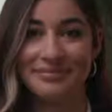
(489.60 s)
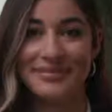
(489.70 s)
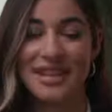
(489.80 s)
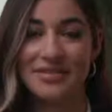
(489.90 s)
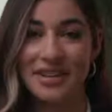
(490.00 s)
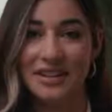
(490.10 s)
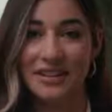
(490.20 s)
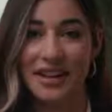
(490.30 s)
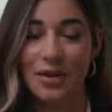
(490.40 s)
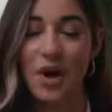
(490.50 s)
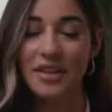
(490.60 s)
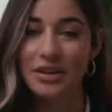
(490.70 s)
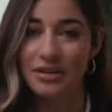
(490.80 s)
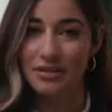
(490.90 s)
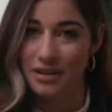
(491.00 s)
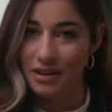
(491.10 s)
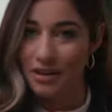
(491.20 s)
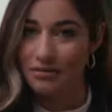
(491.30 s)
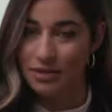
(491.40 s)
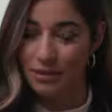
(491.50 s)
Definitely. And while the
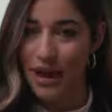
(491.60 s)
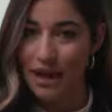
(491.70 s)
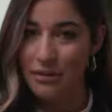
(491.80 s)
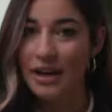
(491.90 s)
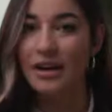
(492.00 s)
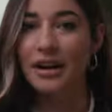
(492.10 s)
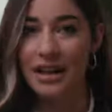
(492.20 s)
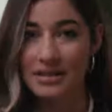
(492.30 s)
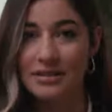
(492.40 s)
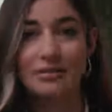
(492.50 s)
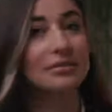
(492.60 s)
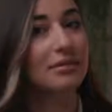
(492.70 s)
RadRunner is,